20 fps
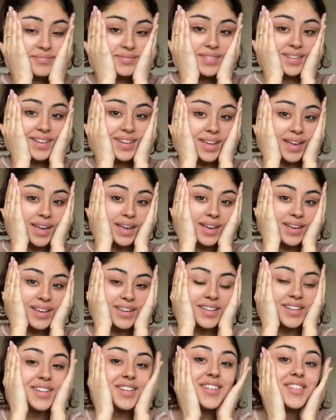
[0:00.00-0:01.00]

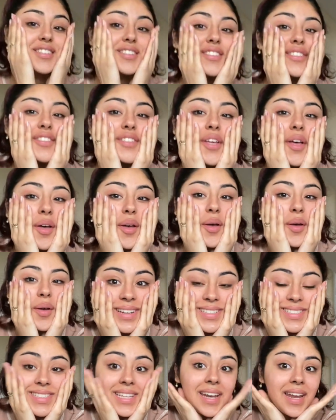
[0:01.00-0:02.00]
Okay, so
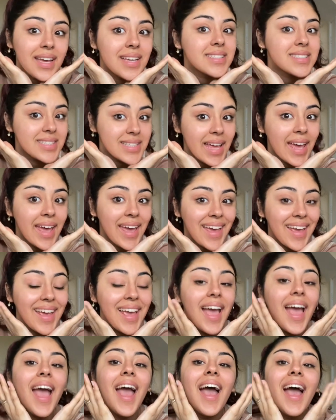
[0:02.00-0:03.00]
it's the next
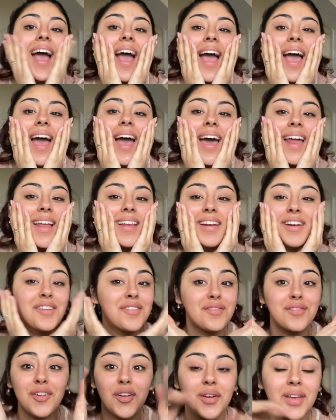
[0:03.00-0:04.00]
day and I
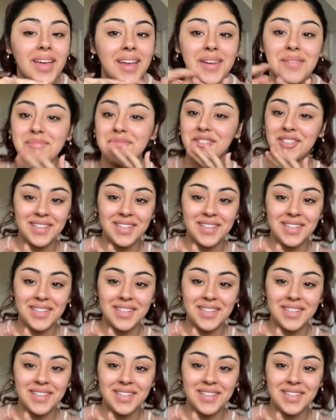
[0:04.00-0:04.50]
didn't vlog anymore